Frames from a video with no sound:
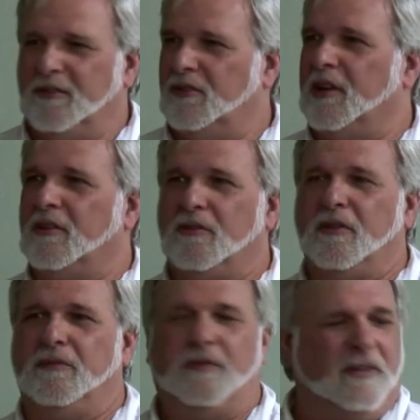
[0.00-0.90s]
scleral
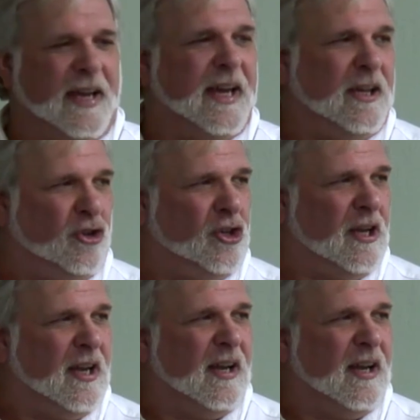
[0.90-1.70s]
groove edge.